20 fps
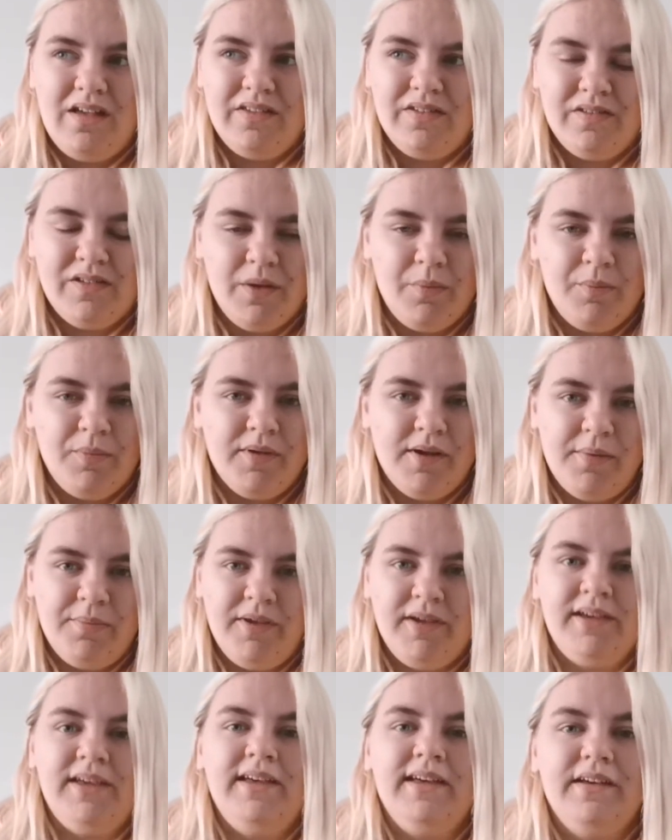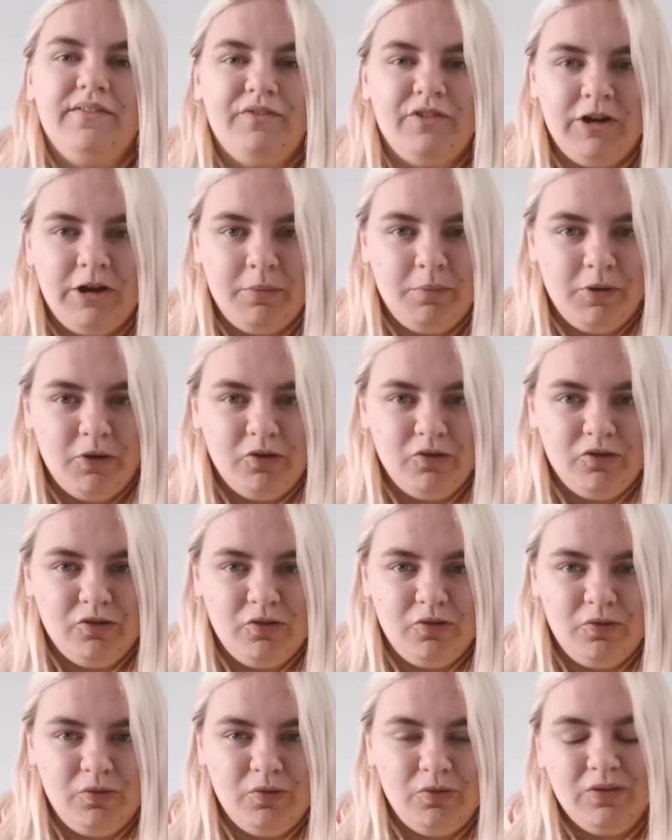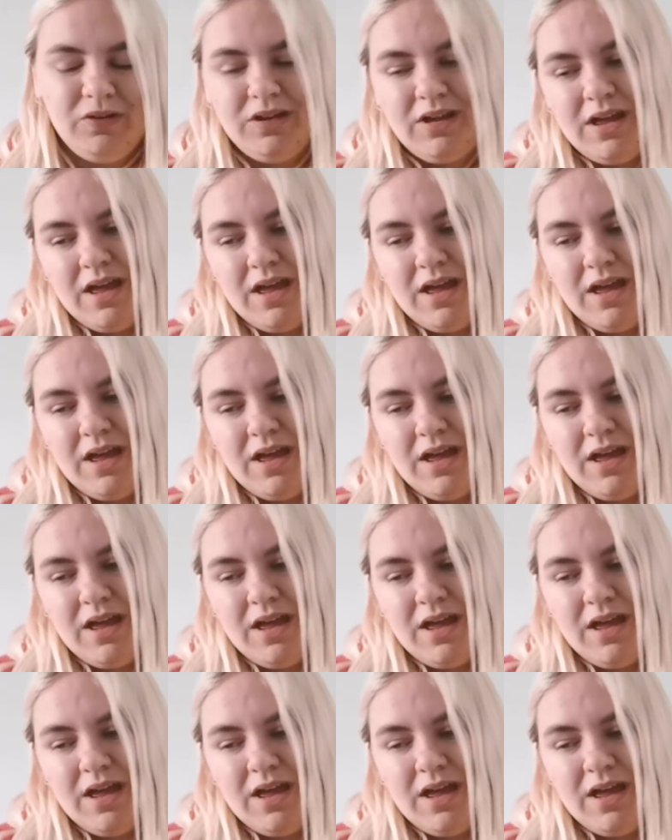sometimes I can get very emotional